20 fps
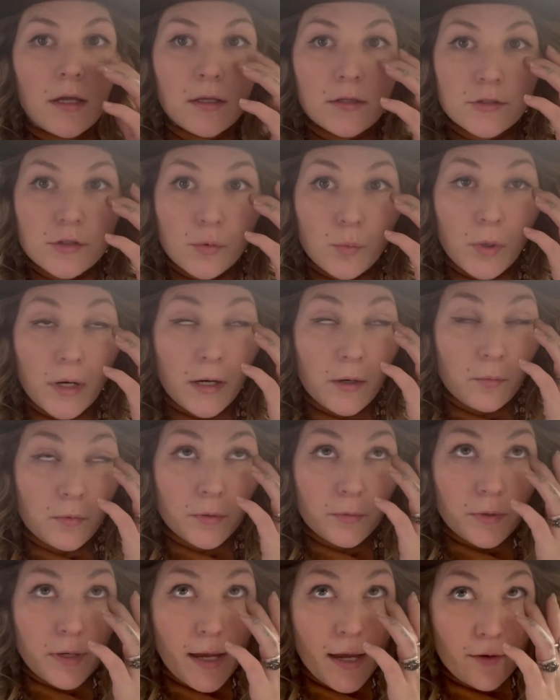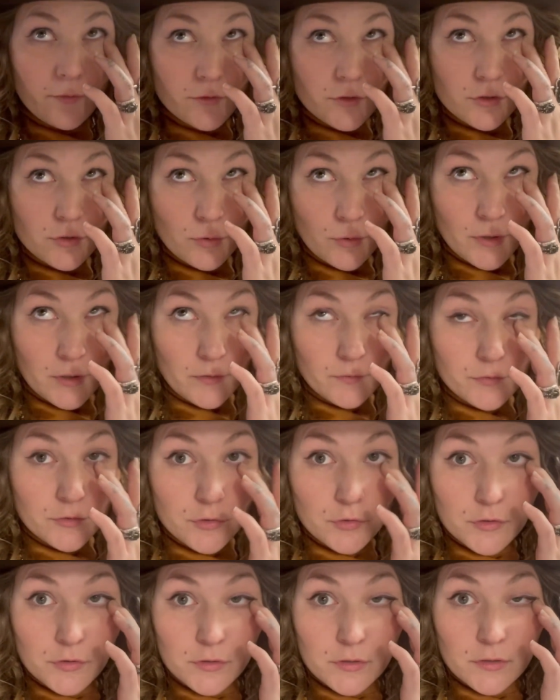to where we would have to sort of
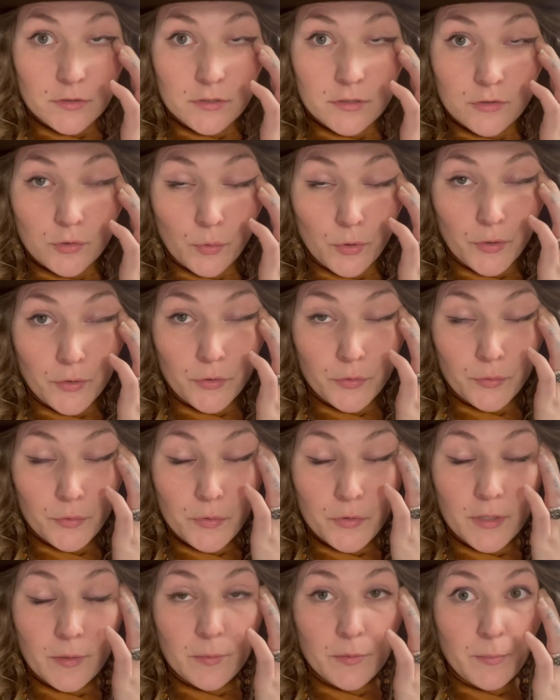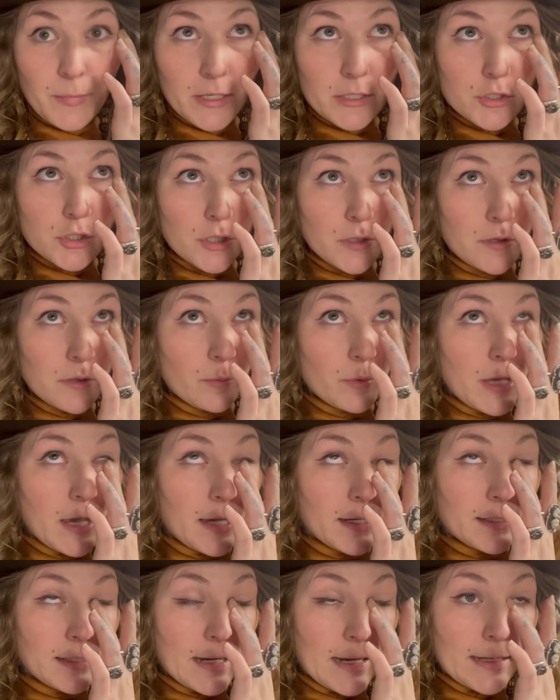sort through them and make sure that we
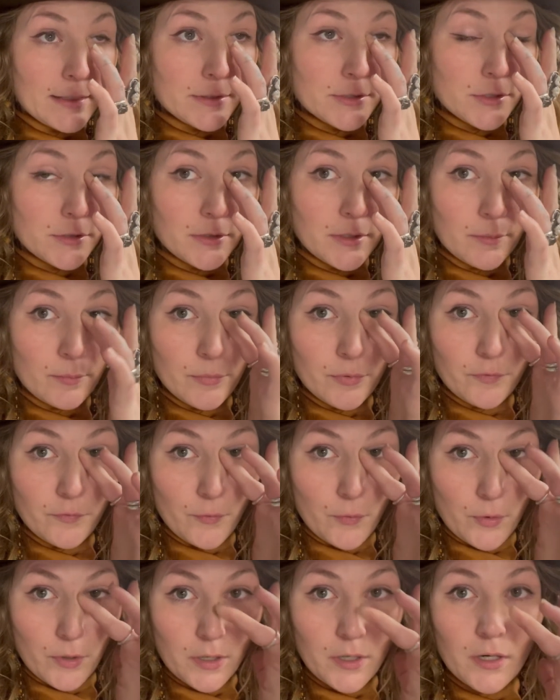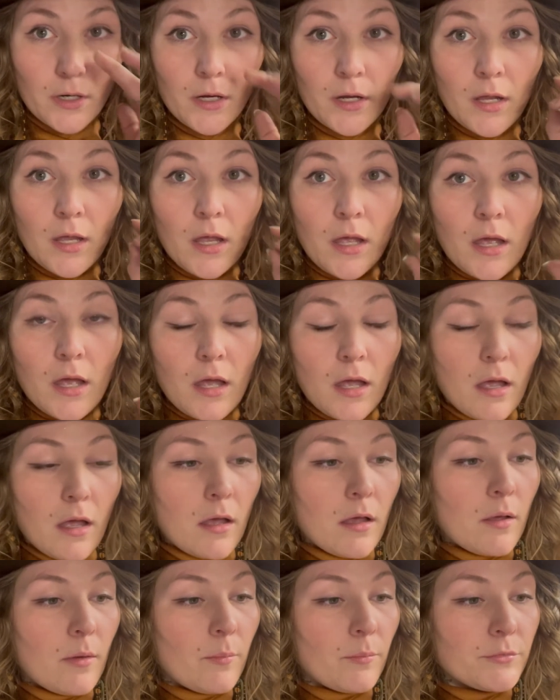hadn't answered them before.
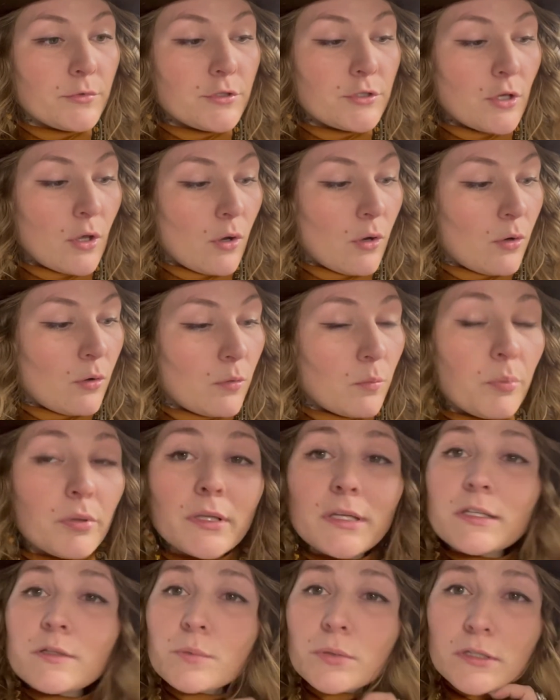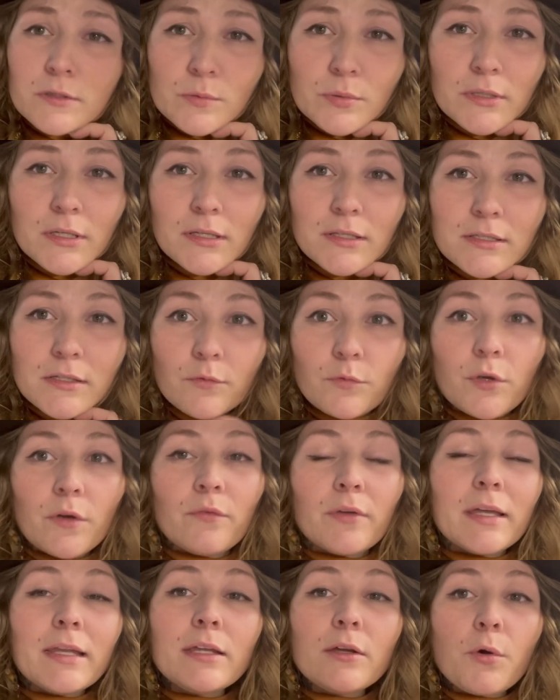So please, if you
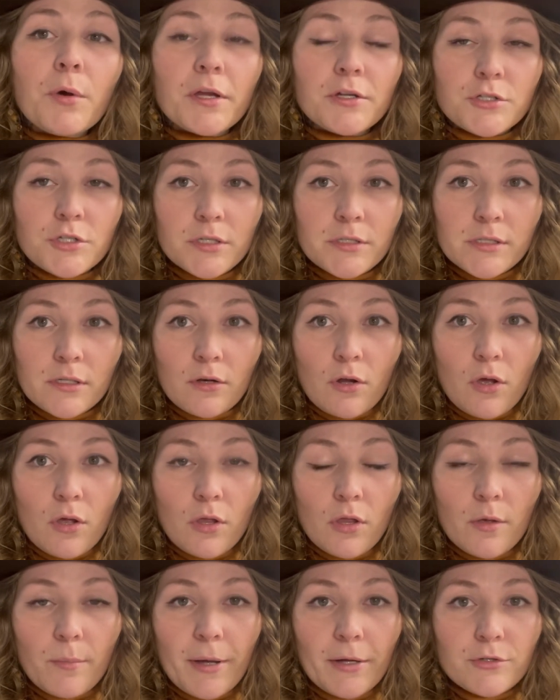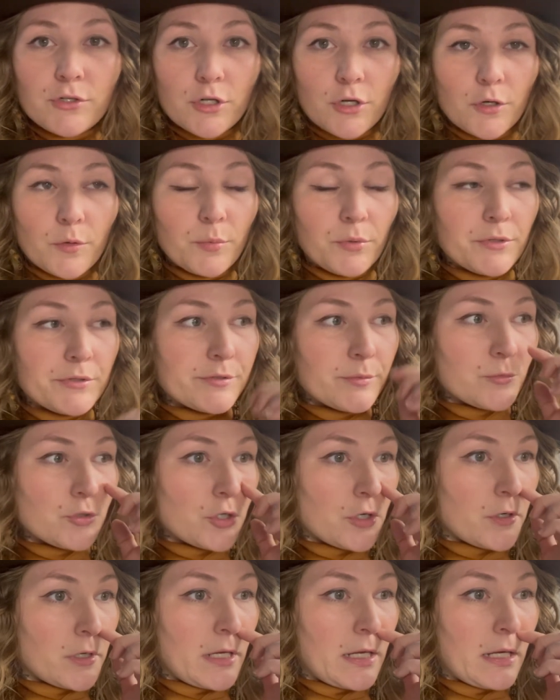have any questions at all about your herbalism
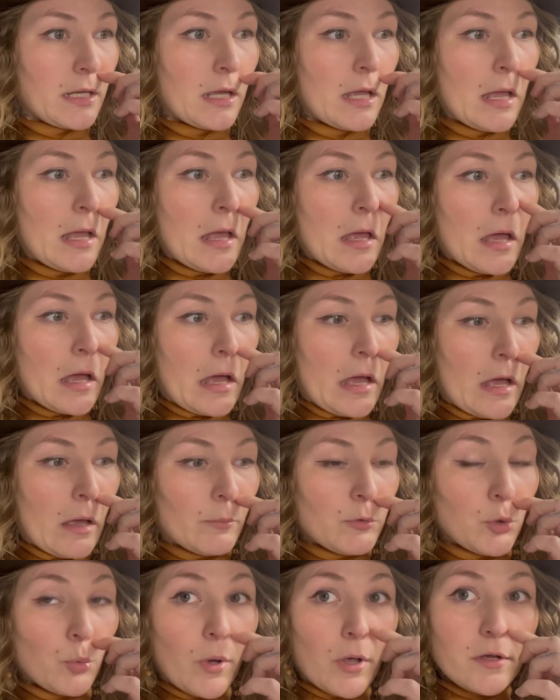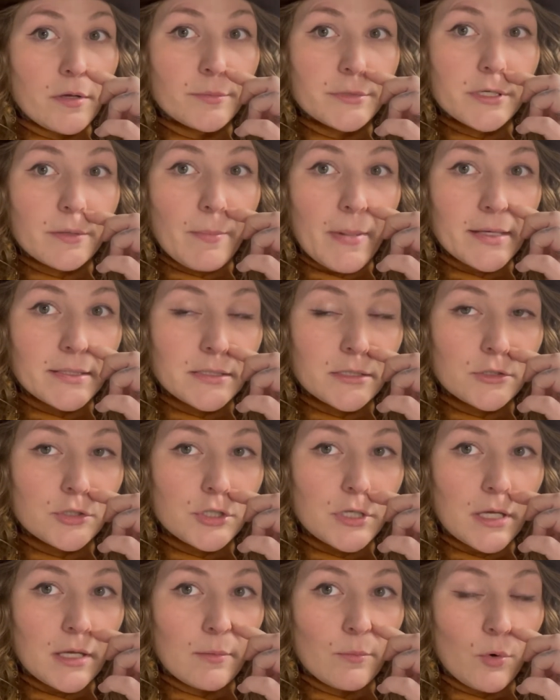journey, you're welcome to message
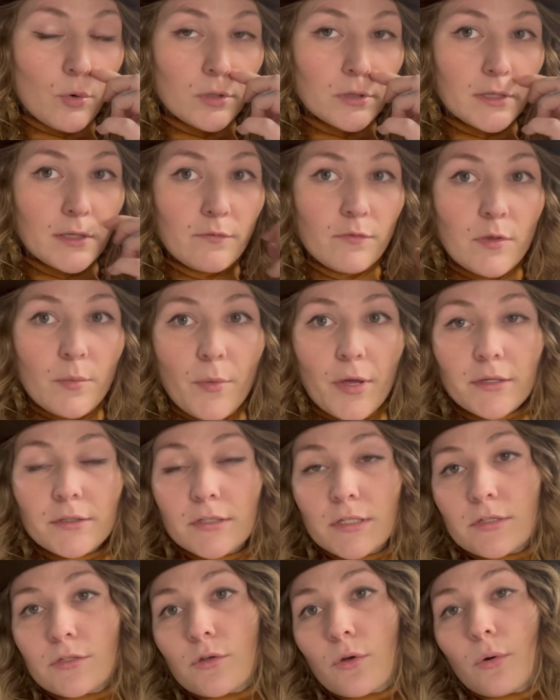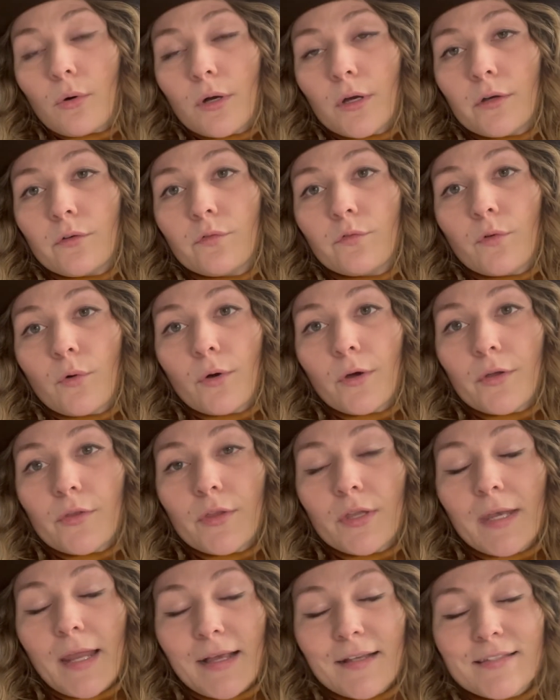them or leave them on Discord for
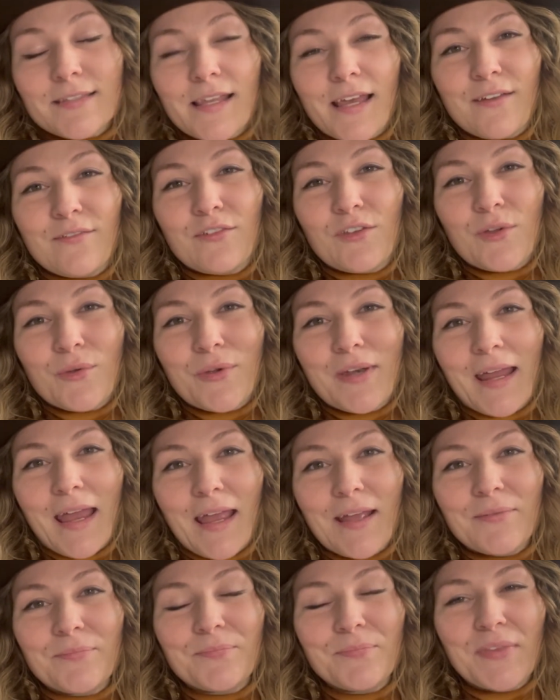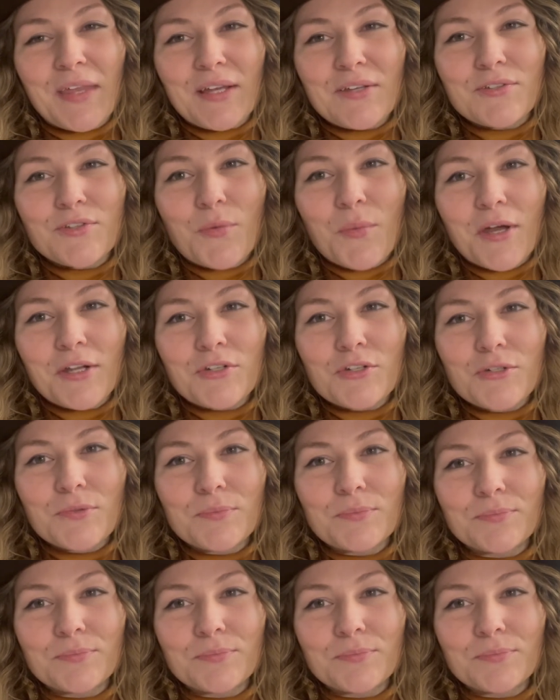the next live Q&A. Thanks so much.